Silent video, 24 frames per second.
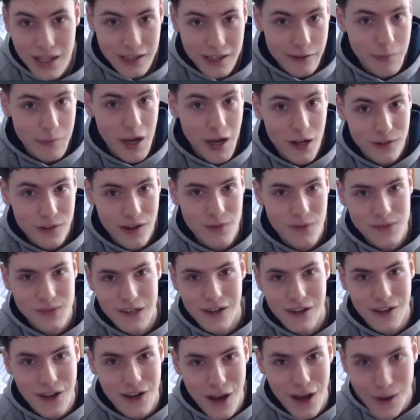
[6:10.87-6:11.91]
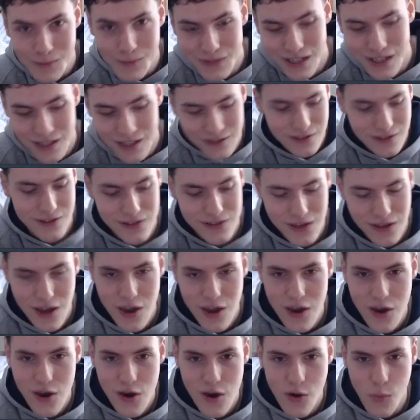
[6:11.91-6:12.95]
The amount of times that you're going to update in this,
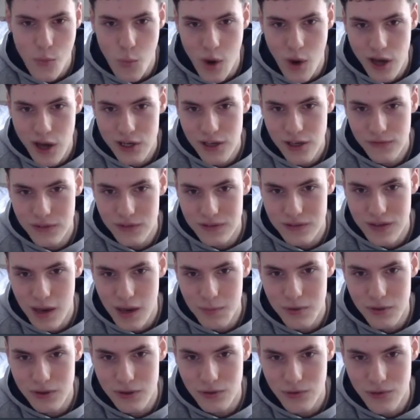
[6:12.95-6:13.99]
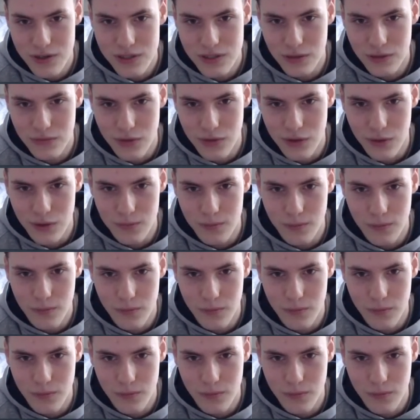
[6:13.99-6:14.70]
why do you have to type in the rest of the